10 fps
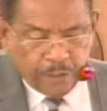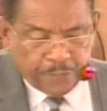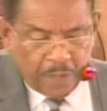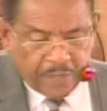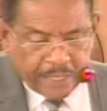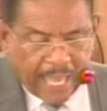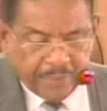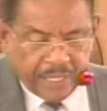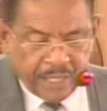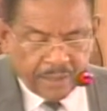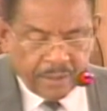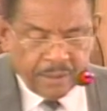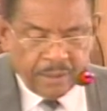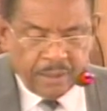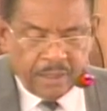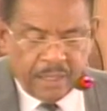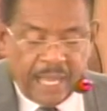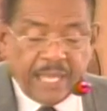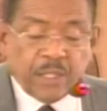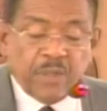from the cabinet
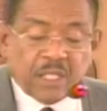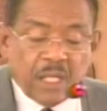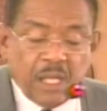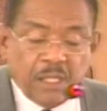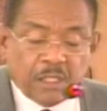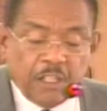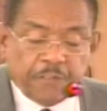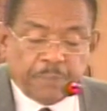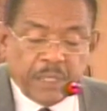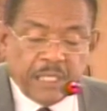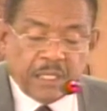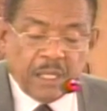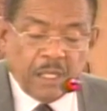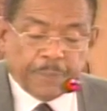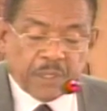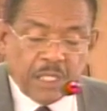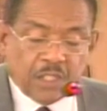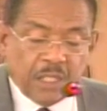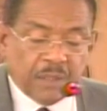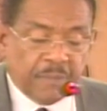as a result of political
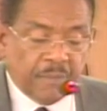opposition